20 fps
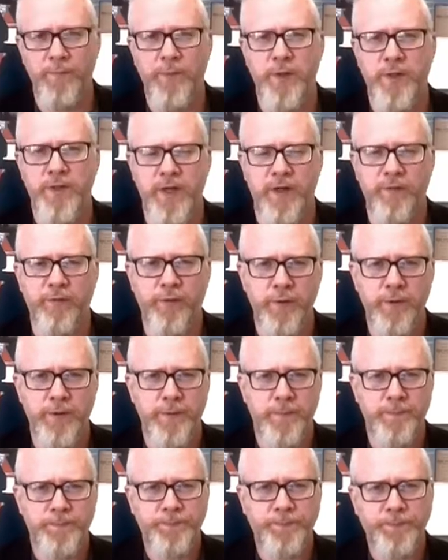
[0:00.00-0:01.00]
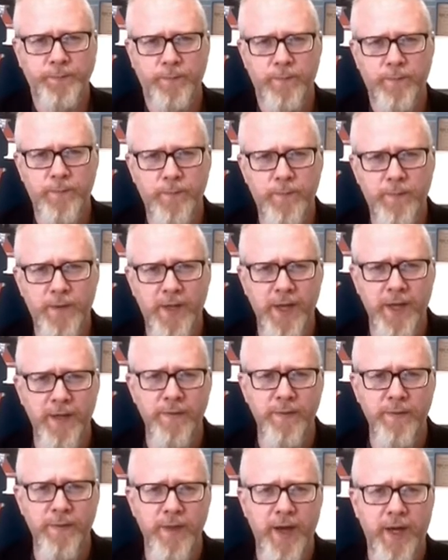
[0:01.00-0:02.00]
something different
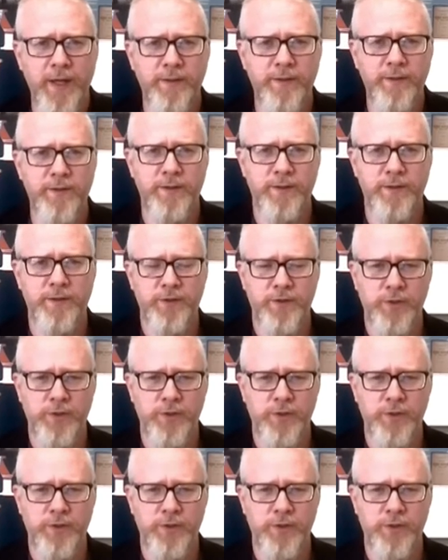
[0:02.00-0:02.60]
in that